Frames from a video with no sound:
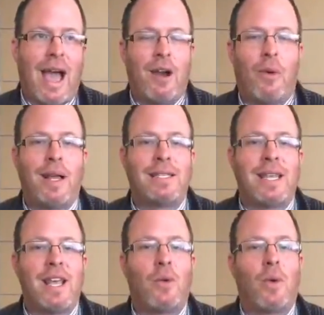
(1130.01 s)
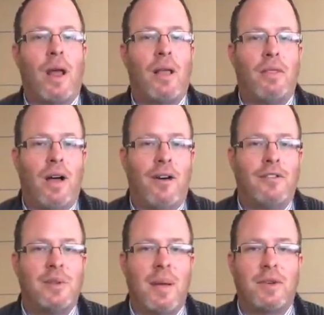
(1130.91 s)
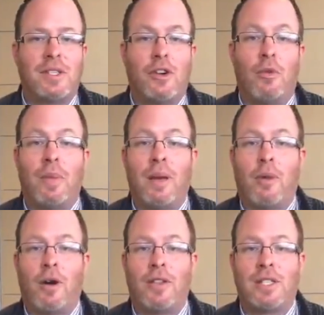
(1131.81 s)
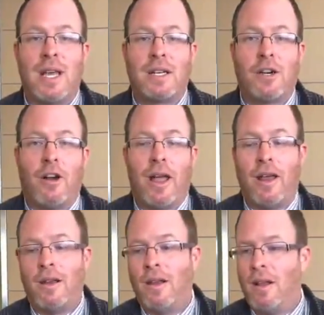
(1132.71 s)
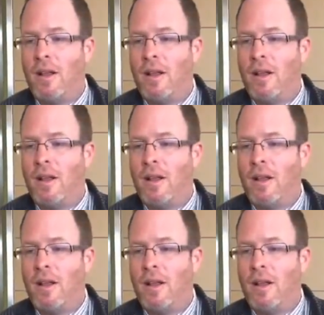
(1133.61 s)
how do I take what I love to be able to still be a part of the sector and